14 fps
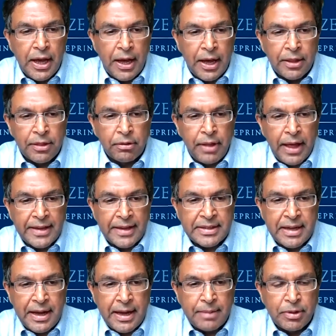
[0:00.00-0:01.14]
The
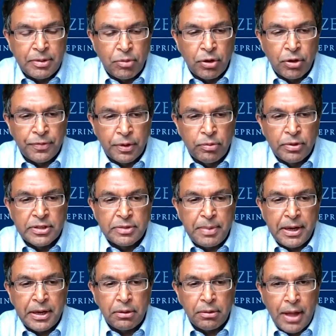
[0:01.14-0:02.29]
last time in Murphy, we
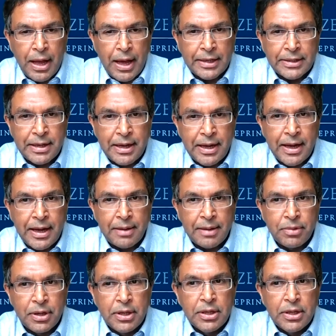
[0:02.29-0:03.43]
spent a lot of
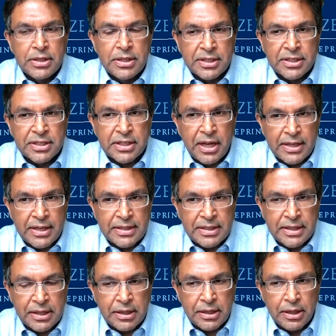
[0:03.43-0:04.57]
time
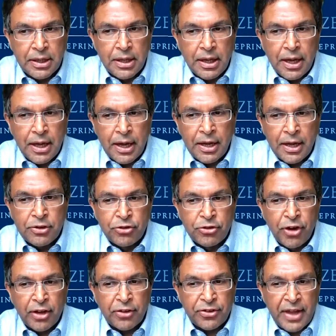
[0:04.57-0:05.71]
discussing
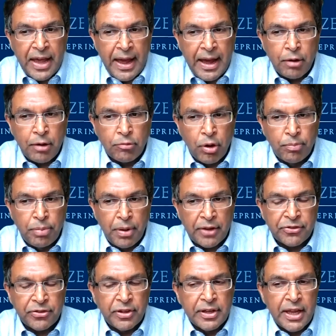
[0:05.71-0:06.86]
just how robust